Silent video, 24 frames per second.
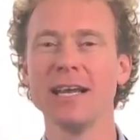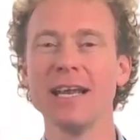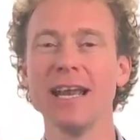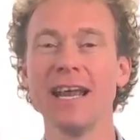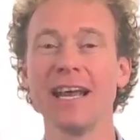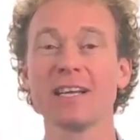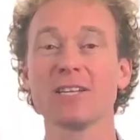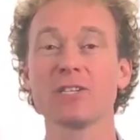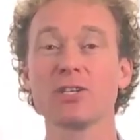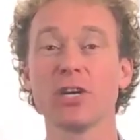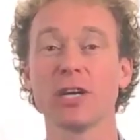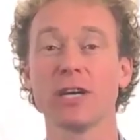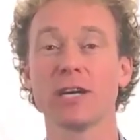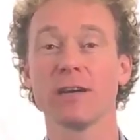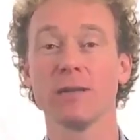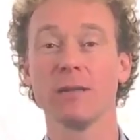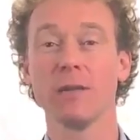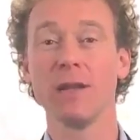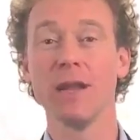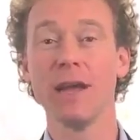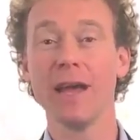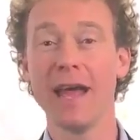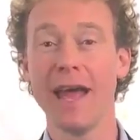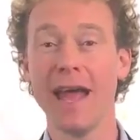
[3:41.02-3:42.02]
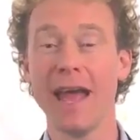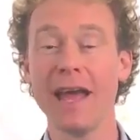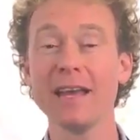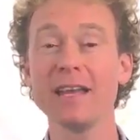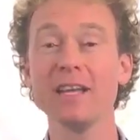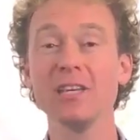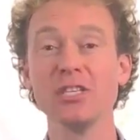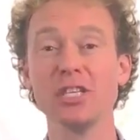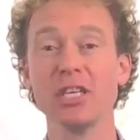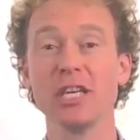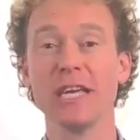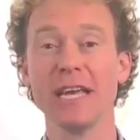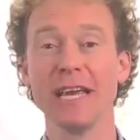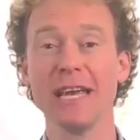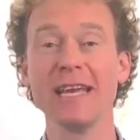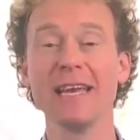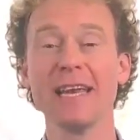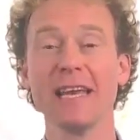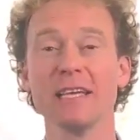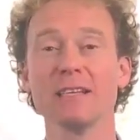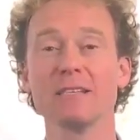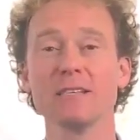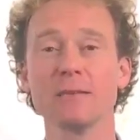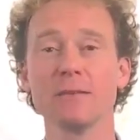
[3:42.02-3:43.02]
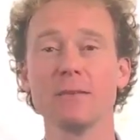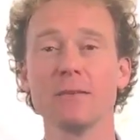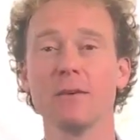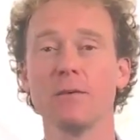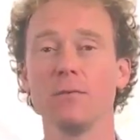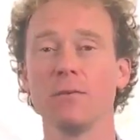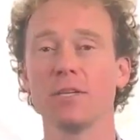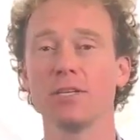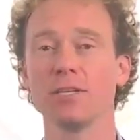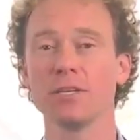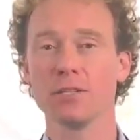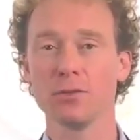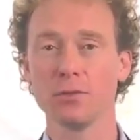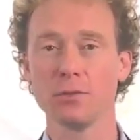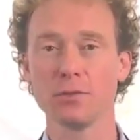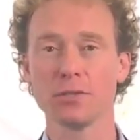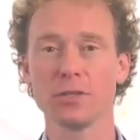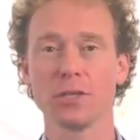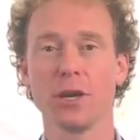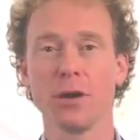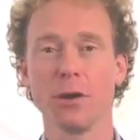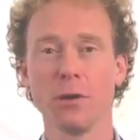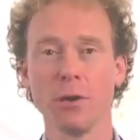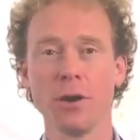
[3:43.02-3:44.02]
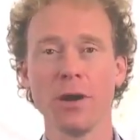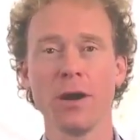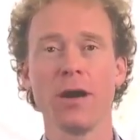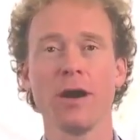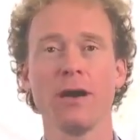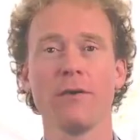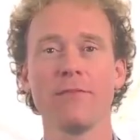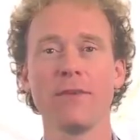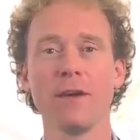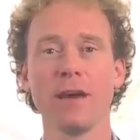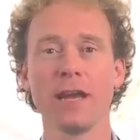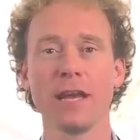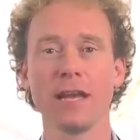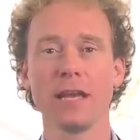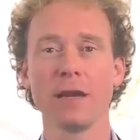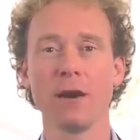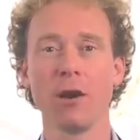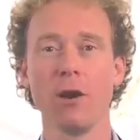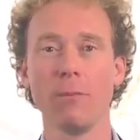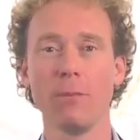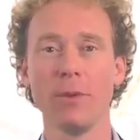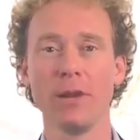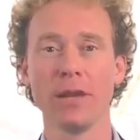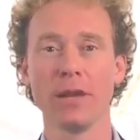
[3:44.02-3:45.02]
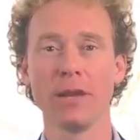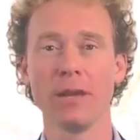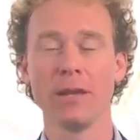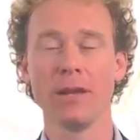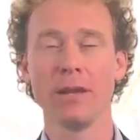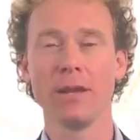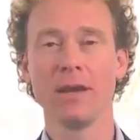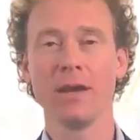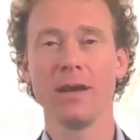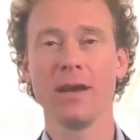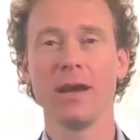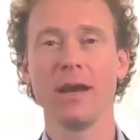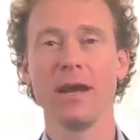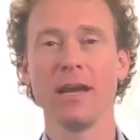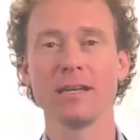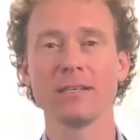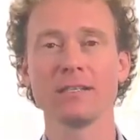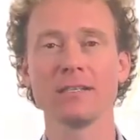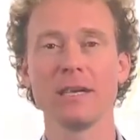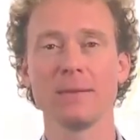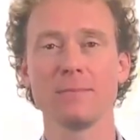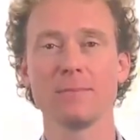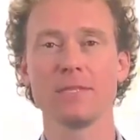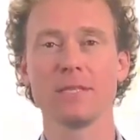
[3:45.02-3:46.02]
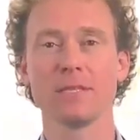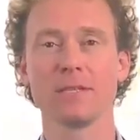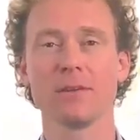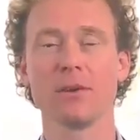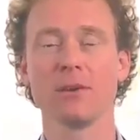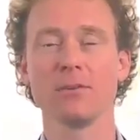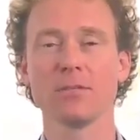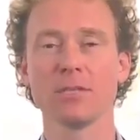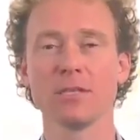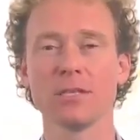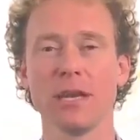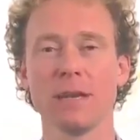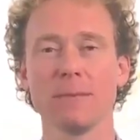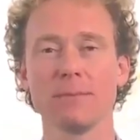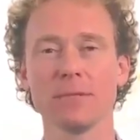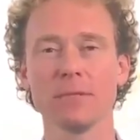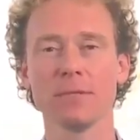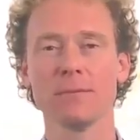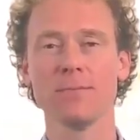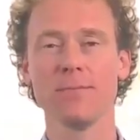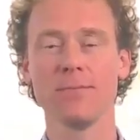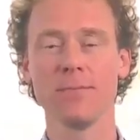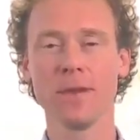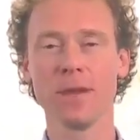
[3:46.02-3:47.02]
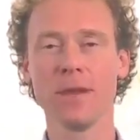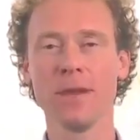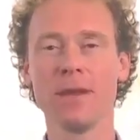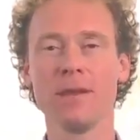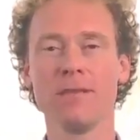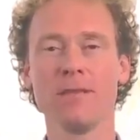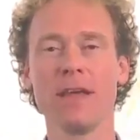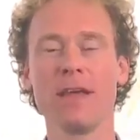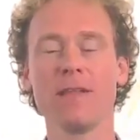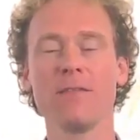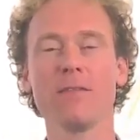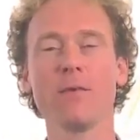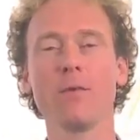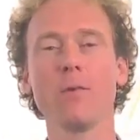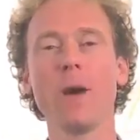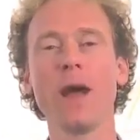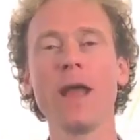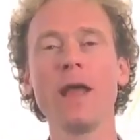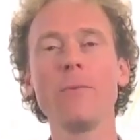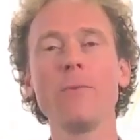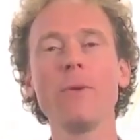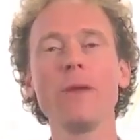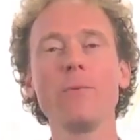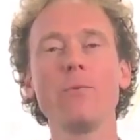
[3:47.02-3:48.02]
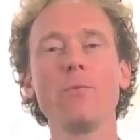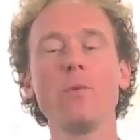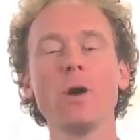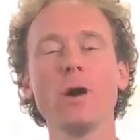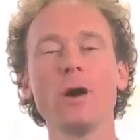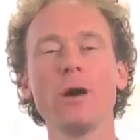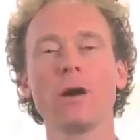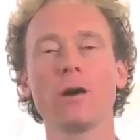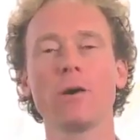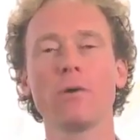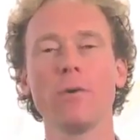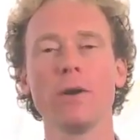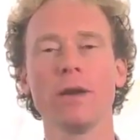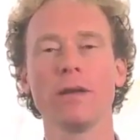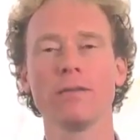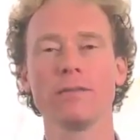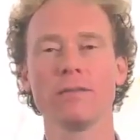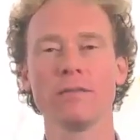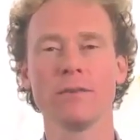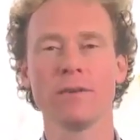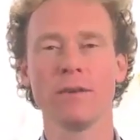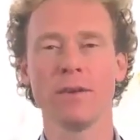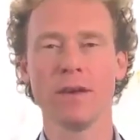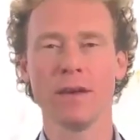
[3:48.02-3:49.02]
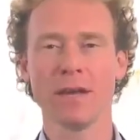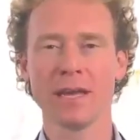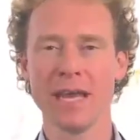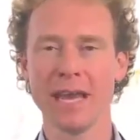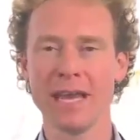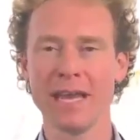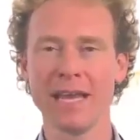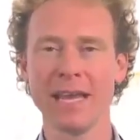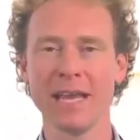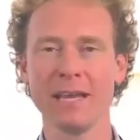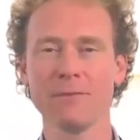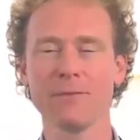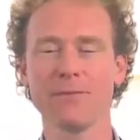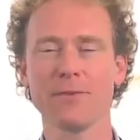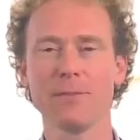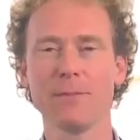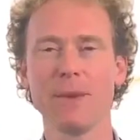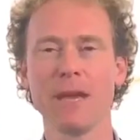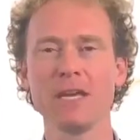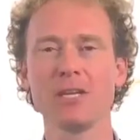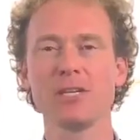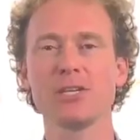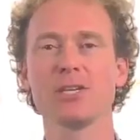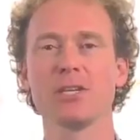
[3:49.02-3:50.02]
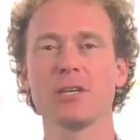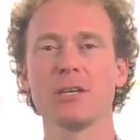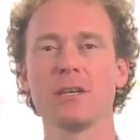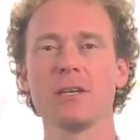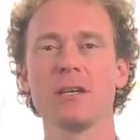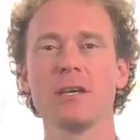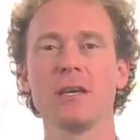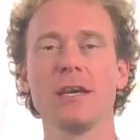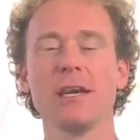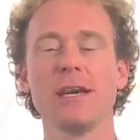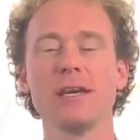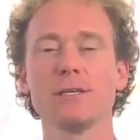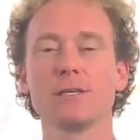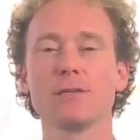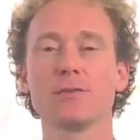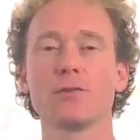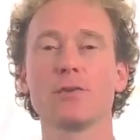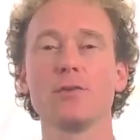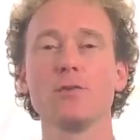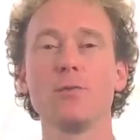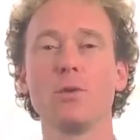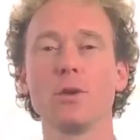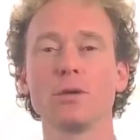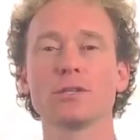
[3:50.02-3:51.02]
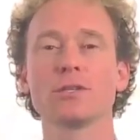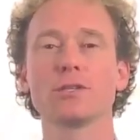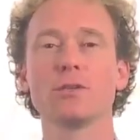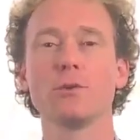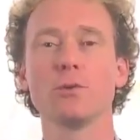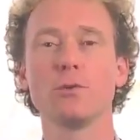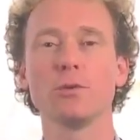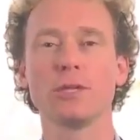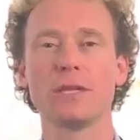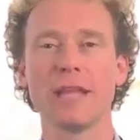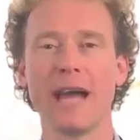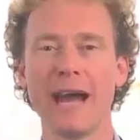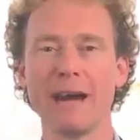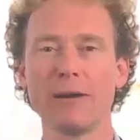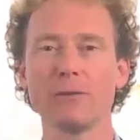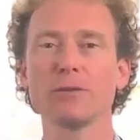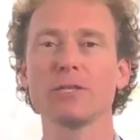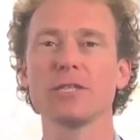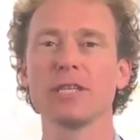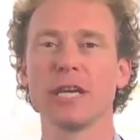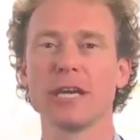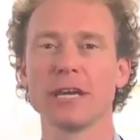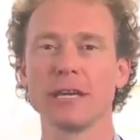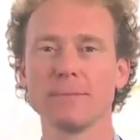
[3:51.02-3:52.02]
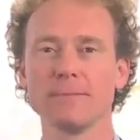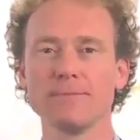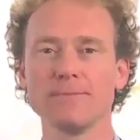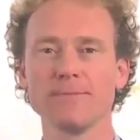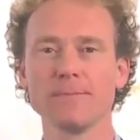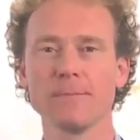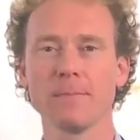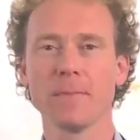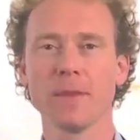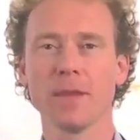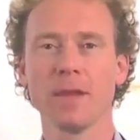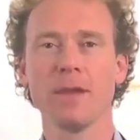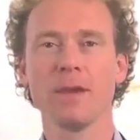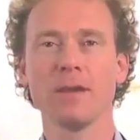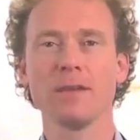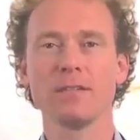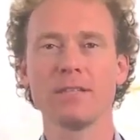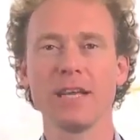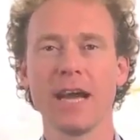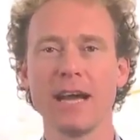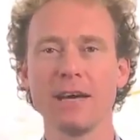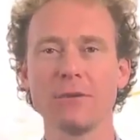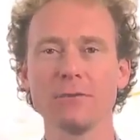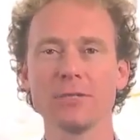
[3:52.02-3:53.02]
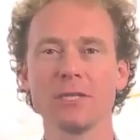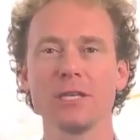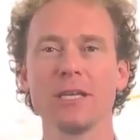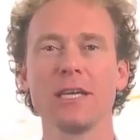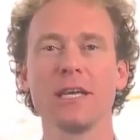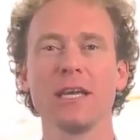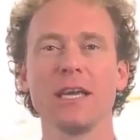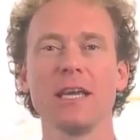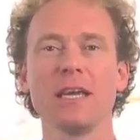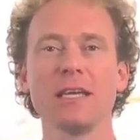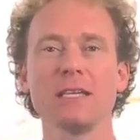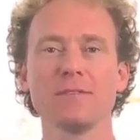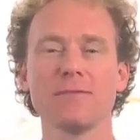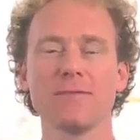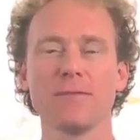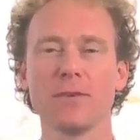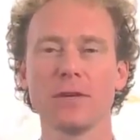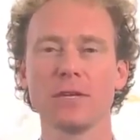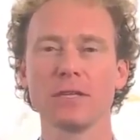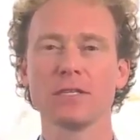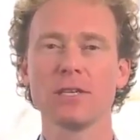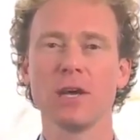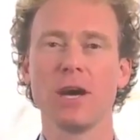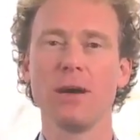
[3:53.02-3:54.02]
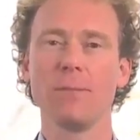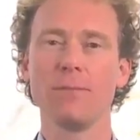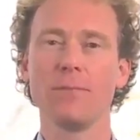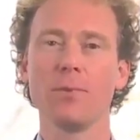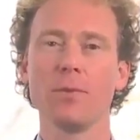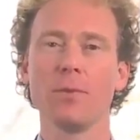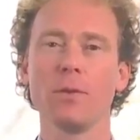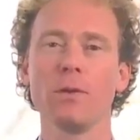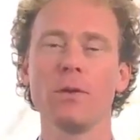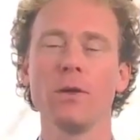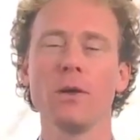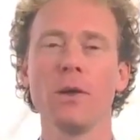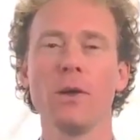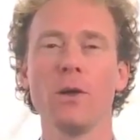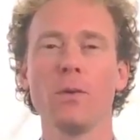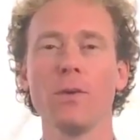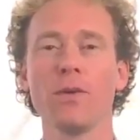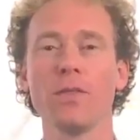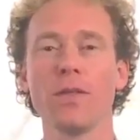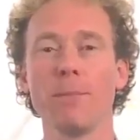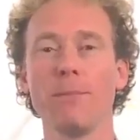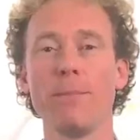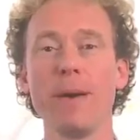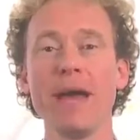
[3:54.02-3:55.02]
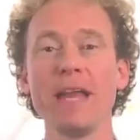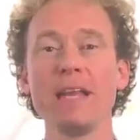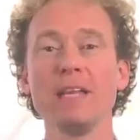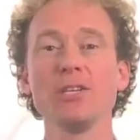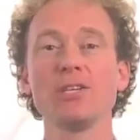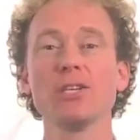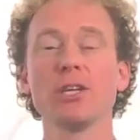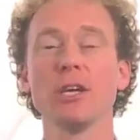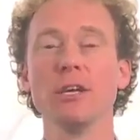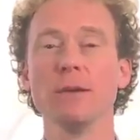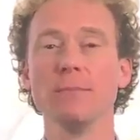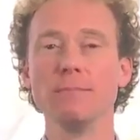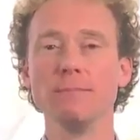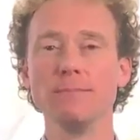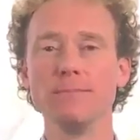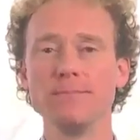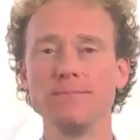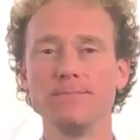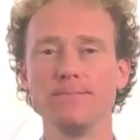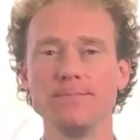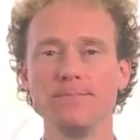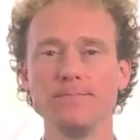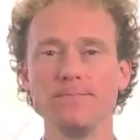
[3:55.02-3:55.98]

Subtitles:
electrical energy in it, which is also a fairly common accepted concept, then the way we work with getting information is through what's called dowsing. Dowsing is, for example, with a pendulum,